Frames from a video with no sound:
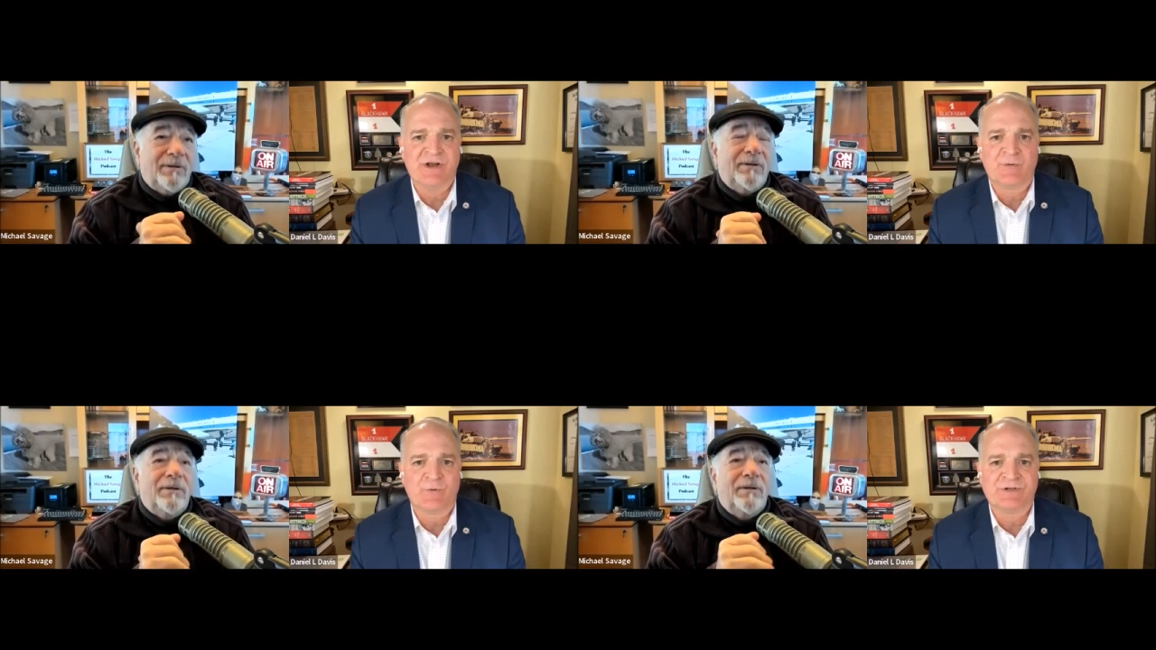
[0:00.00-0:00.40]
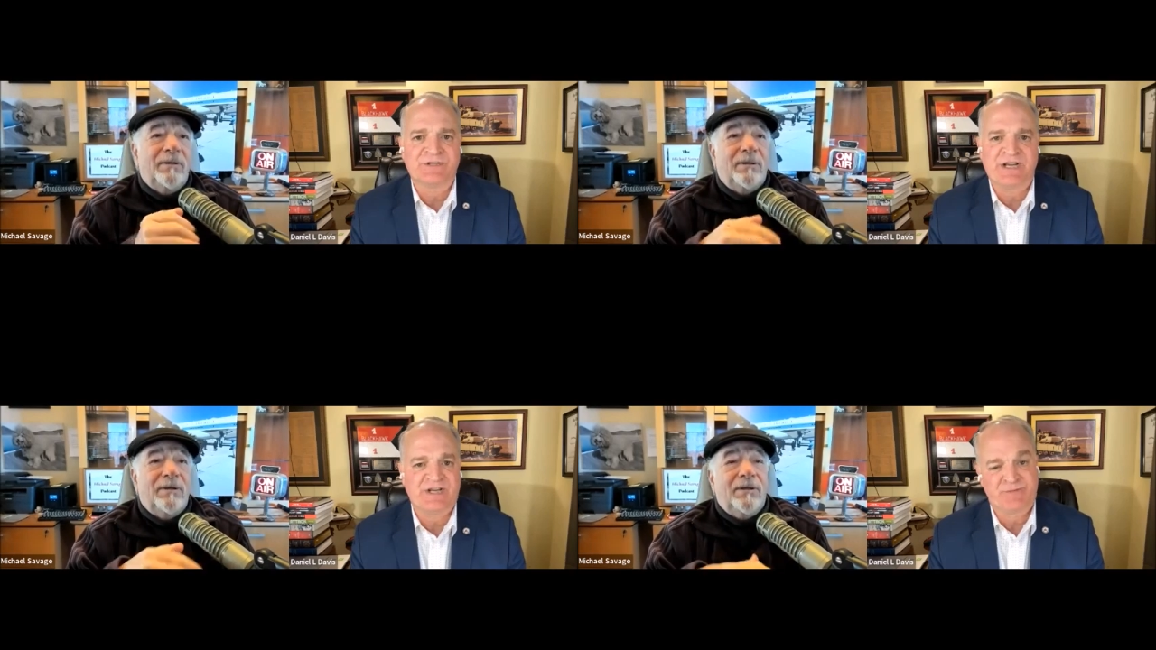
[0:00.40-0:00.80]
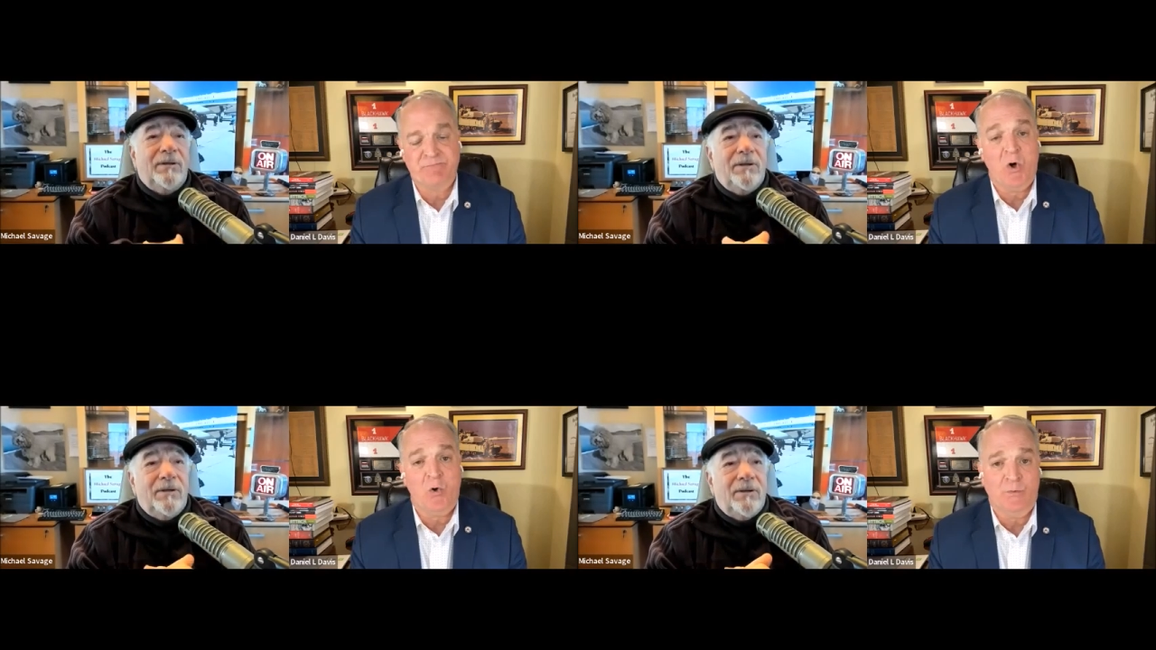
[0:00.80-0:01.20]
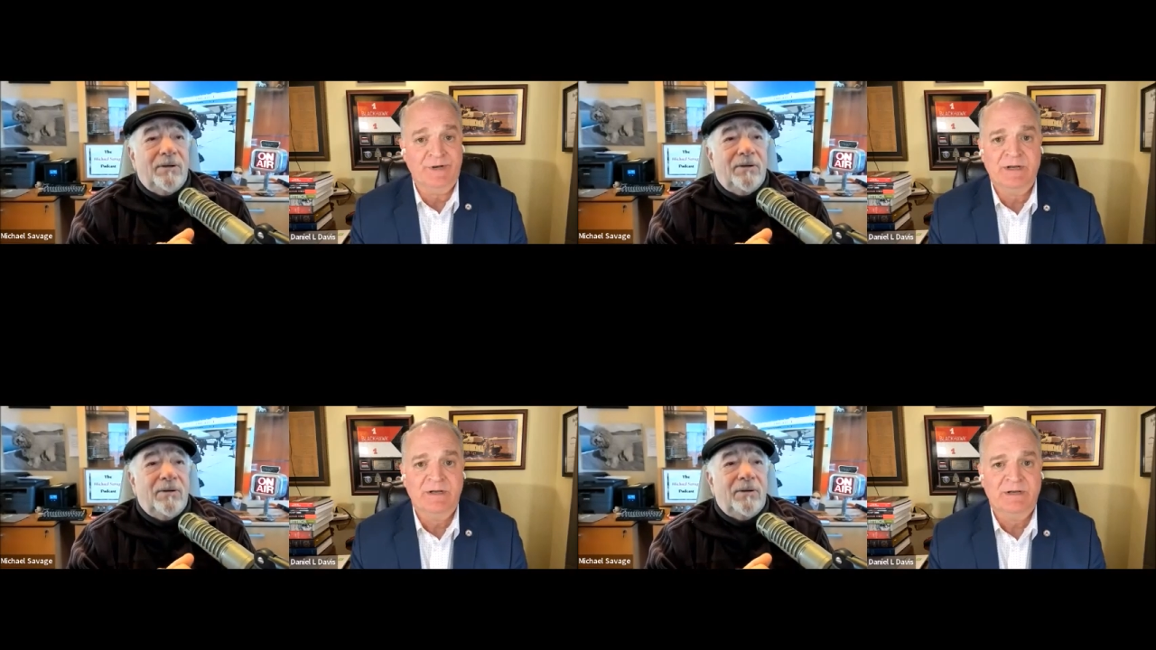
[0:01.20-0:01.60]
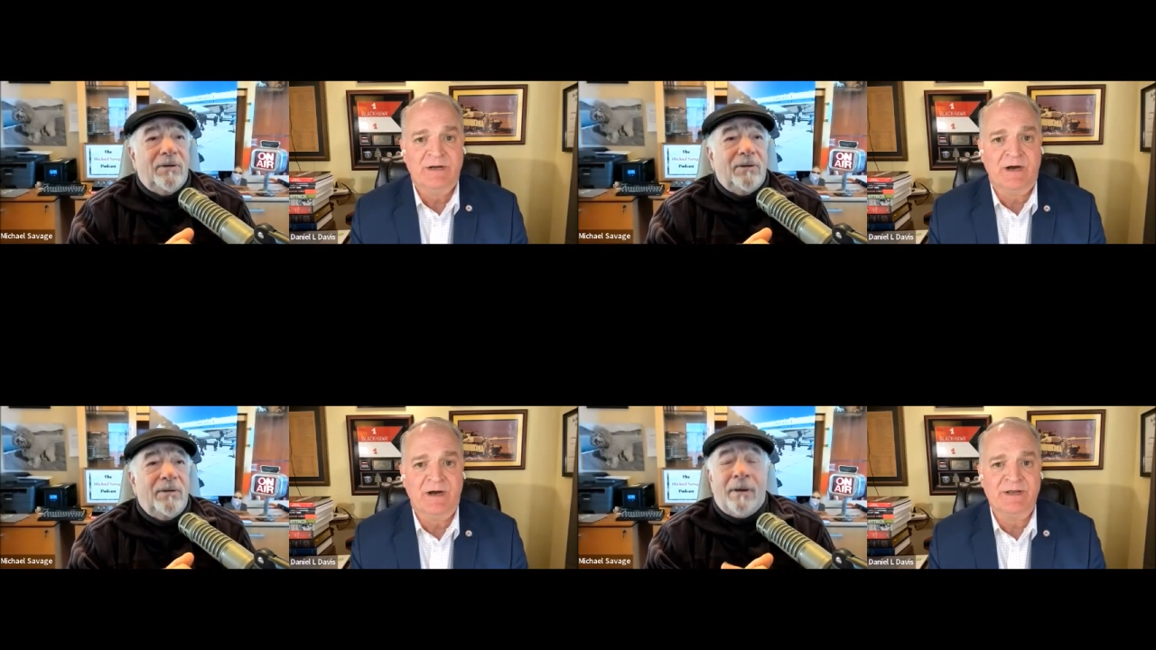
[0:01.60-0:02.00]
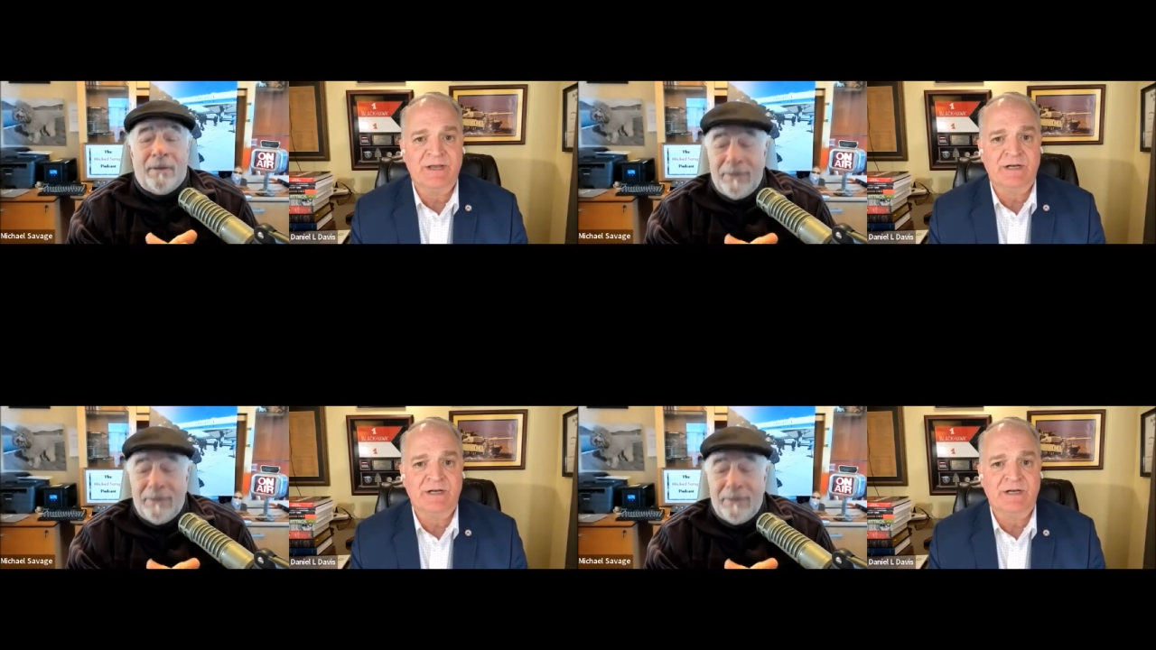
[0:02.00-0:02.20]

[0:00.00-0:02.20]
Speaker 1: another word to say a small one. Uh,